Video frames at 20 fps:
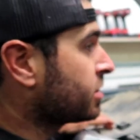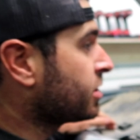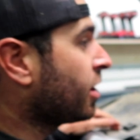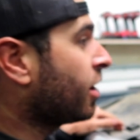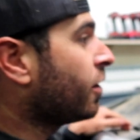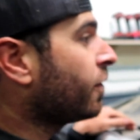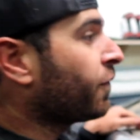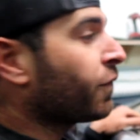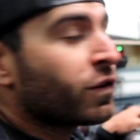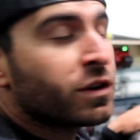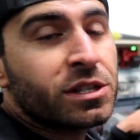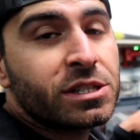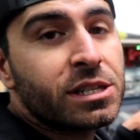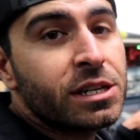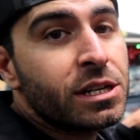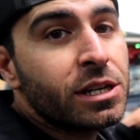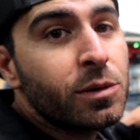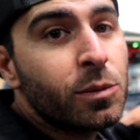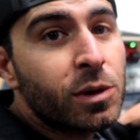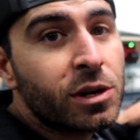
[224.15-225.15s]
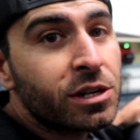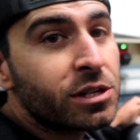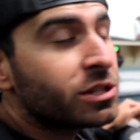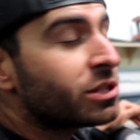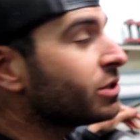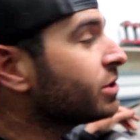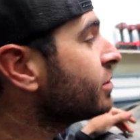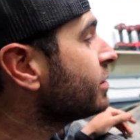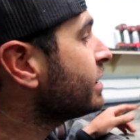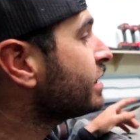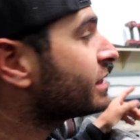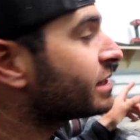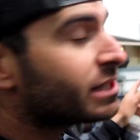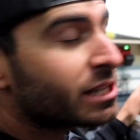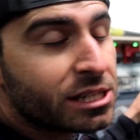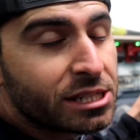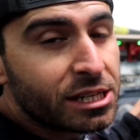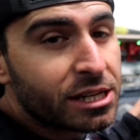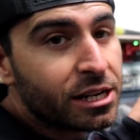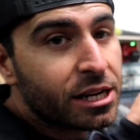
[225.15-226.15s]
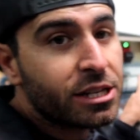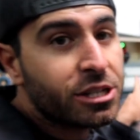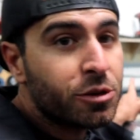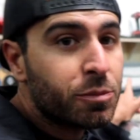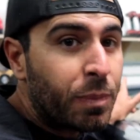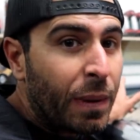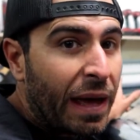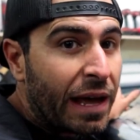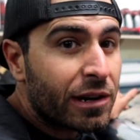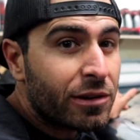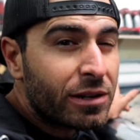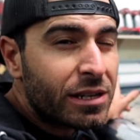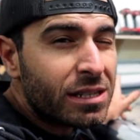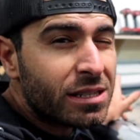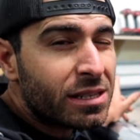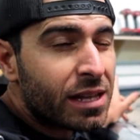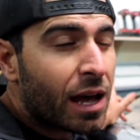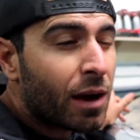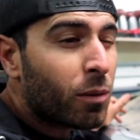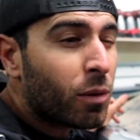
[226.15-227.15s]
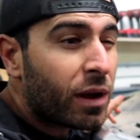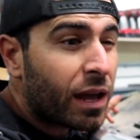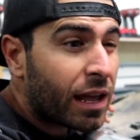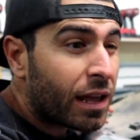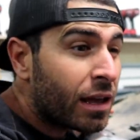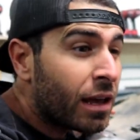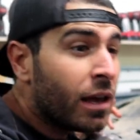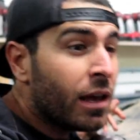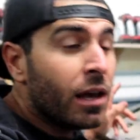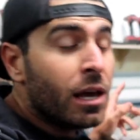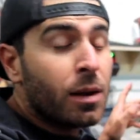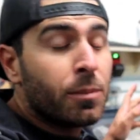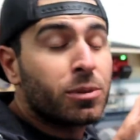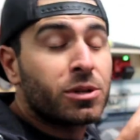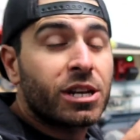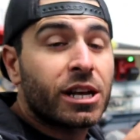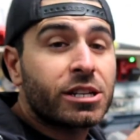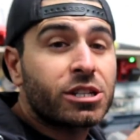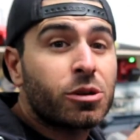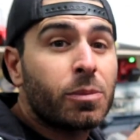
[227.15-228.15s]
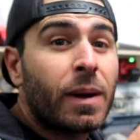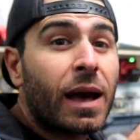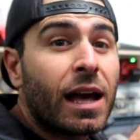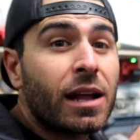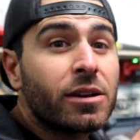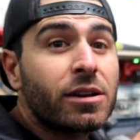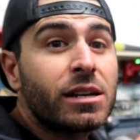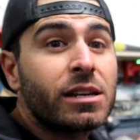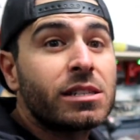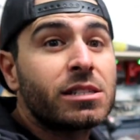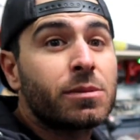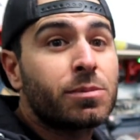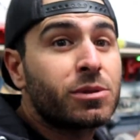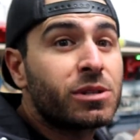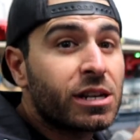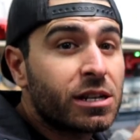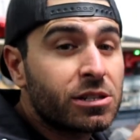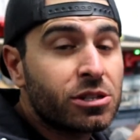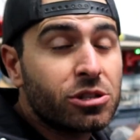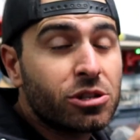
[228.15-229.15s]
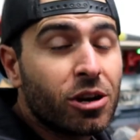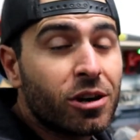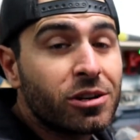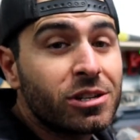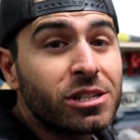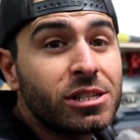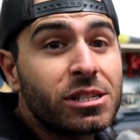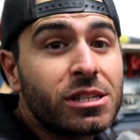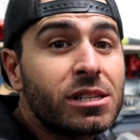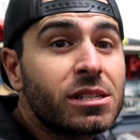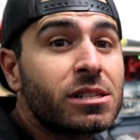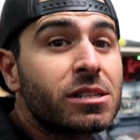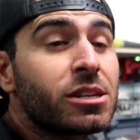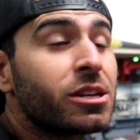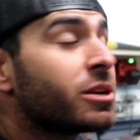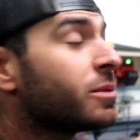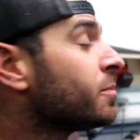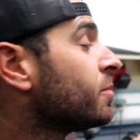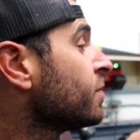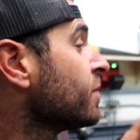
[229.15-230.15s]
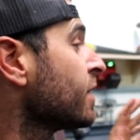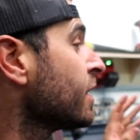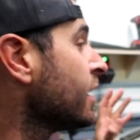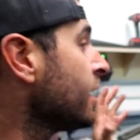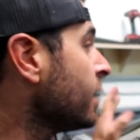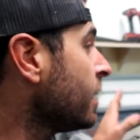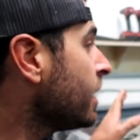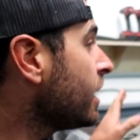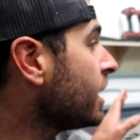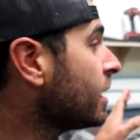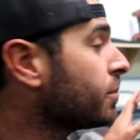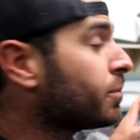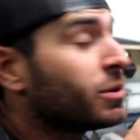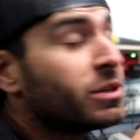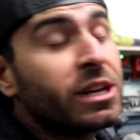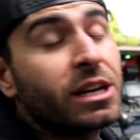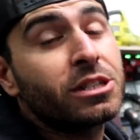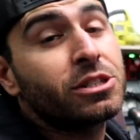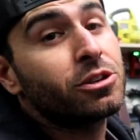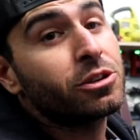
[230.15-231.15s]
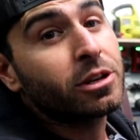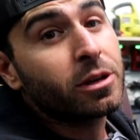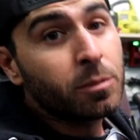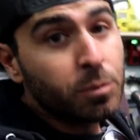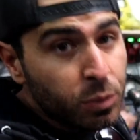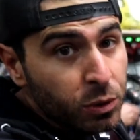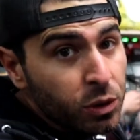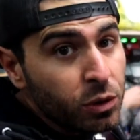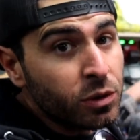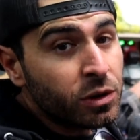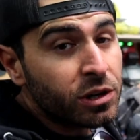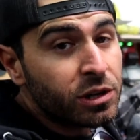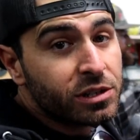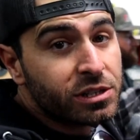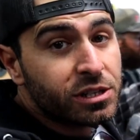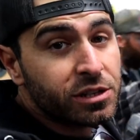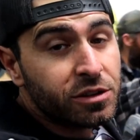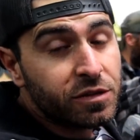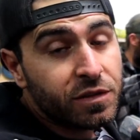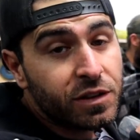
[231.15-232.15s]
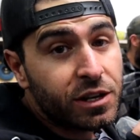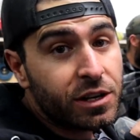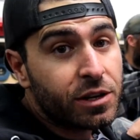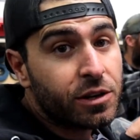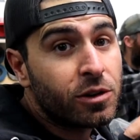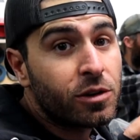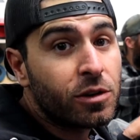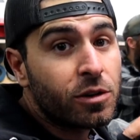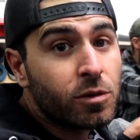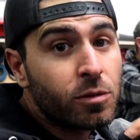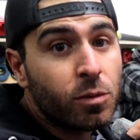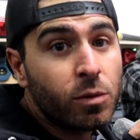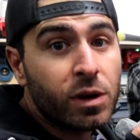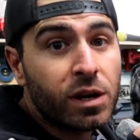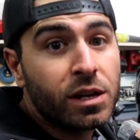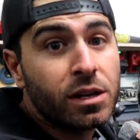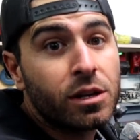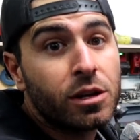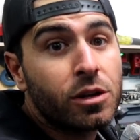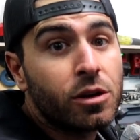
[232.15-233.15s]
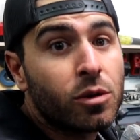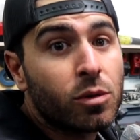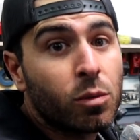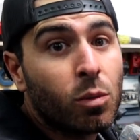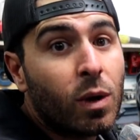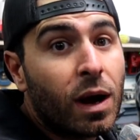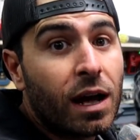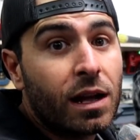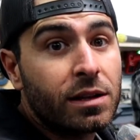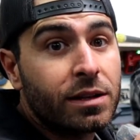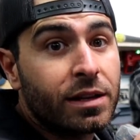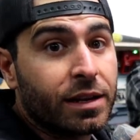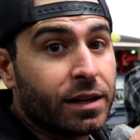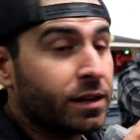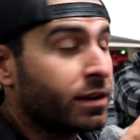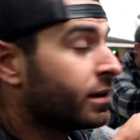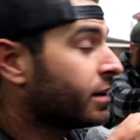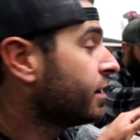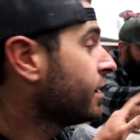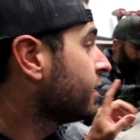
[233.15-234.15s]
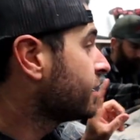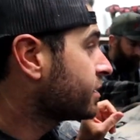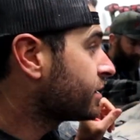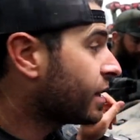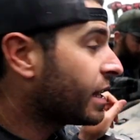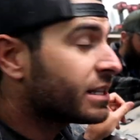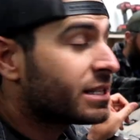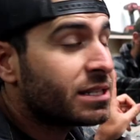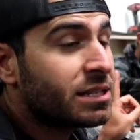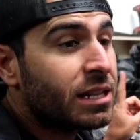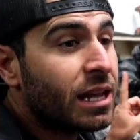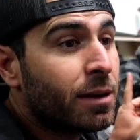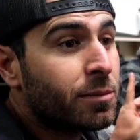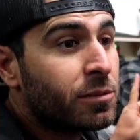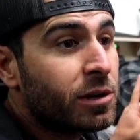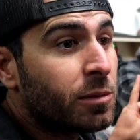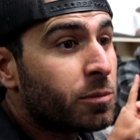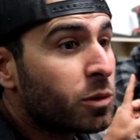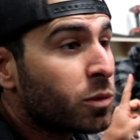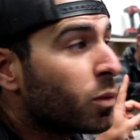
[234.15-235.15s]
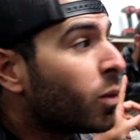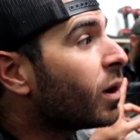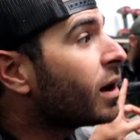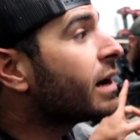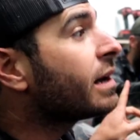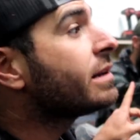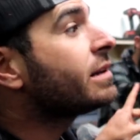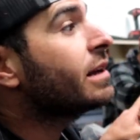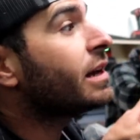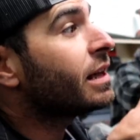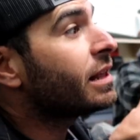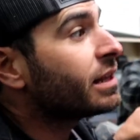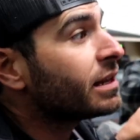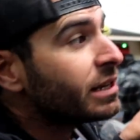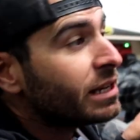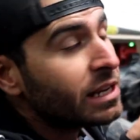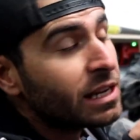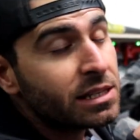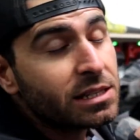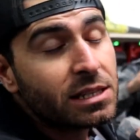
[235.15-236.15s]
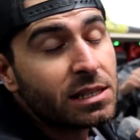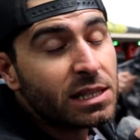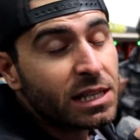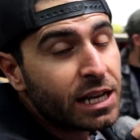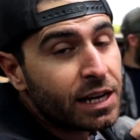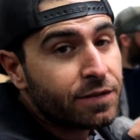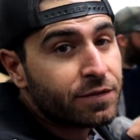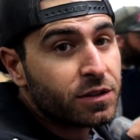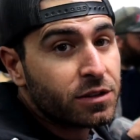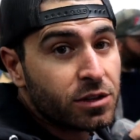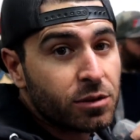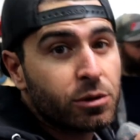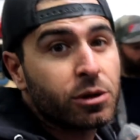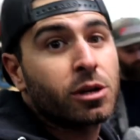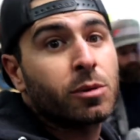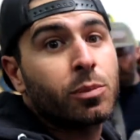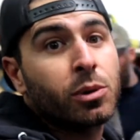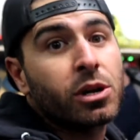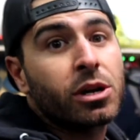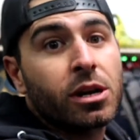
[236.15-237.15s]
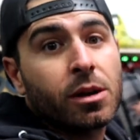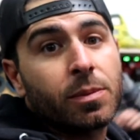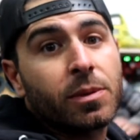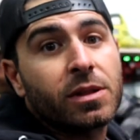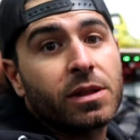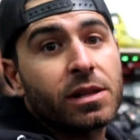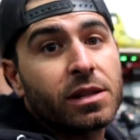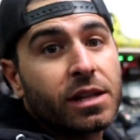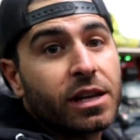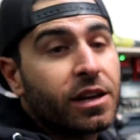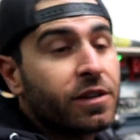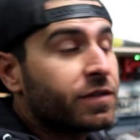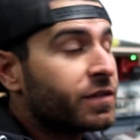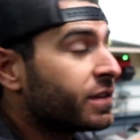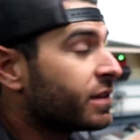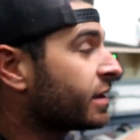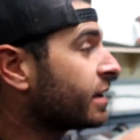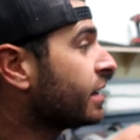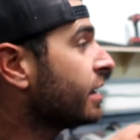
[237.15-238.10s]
So first thing you wanna do is disconnect your batteries. That way it protects your batteries, it protects the charging system, it protects your computers in your vehicle when you're welding. So that's step number one. And then he has a lift, so we're gonna put it up on the lift.